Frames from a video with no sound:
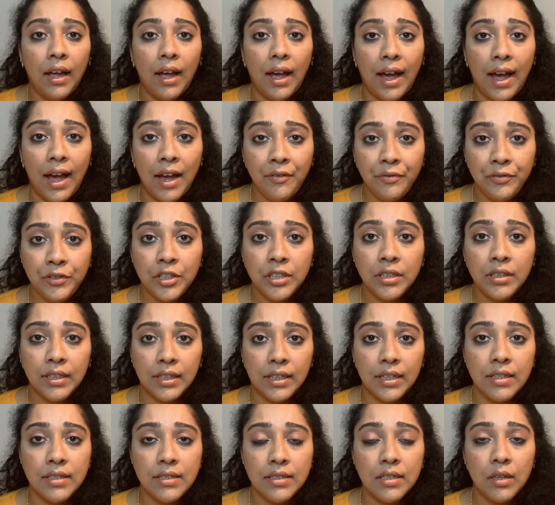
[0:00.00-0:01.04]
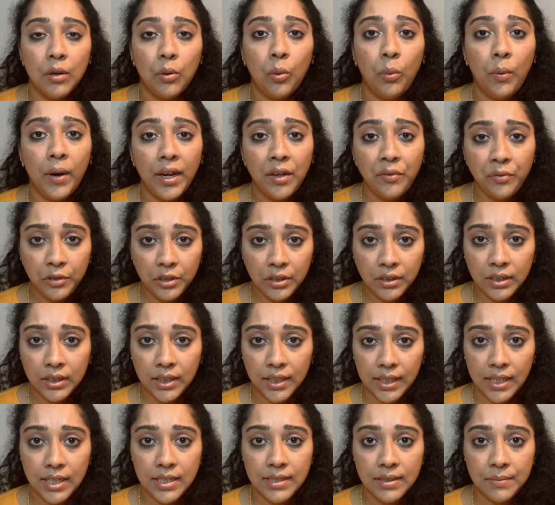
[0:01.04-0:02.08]
After this, wait for
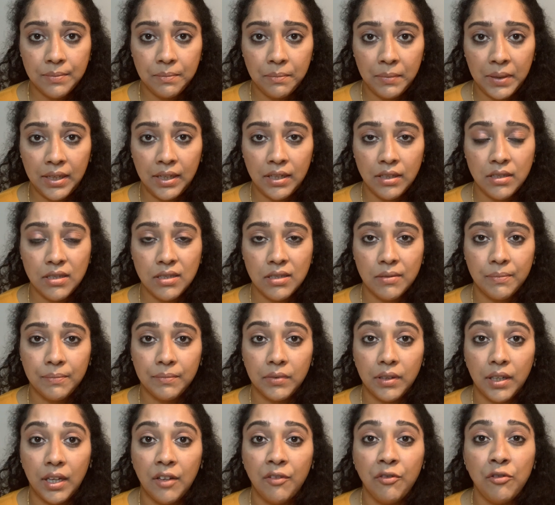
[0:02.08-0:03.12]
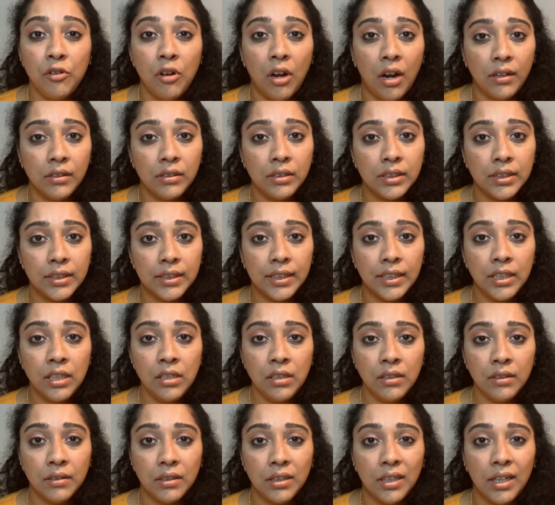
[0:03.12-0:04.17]
30 minutes. If not
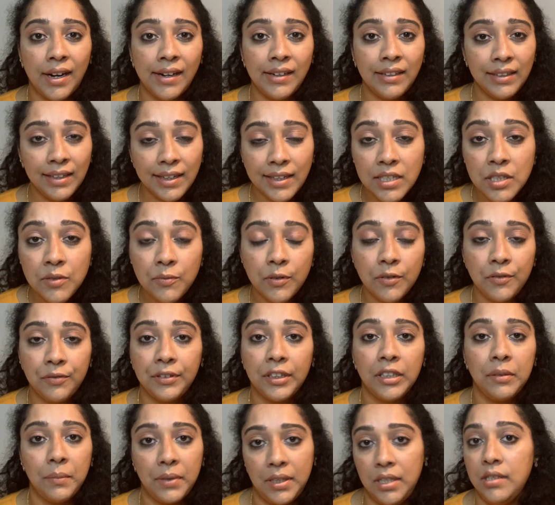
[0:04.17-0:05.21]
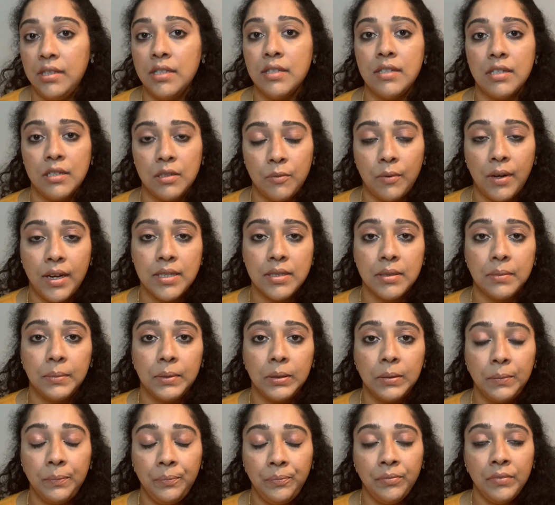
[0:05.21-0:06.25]
30, at least 15 minutes is
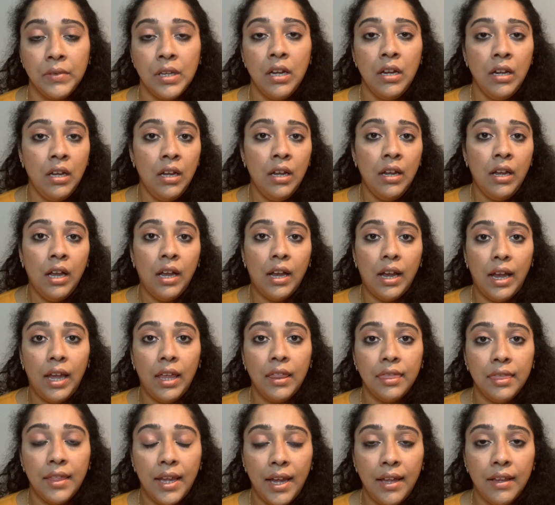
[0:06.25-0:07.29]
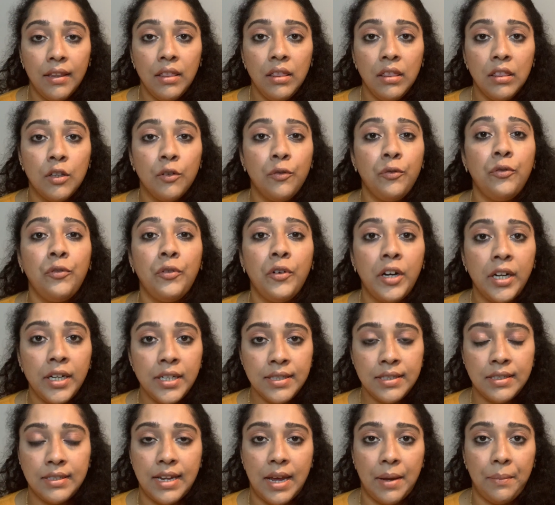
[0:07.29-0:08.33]
advisable. And then the
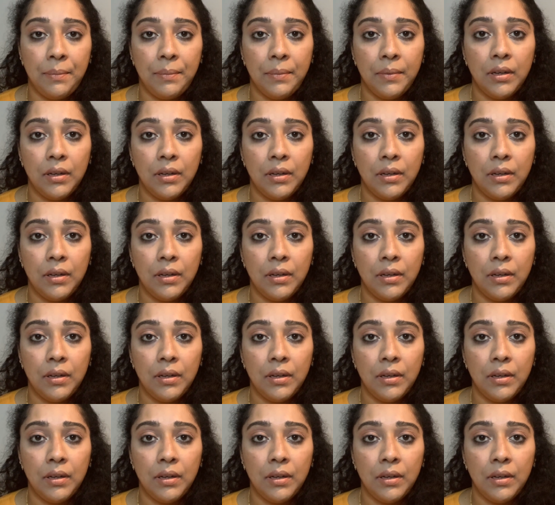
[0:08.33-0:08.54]
first step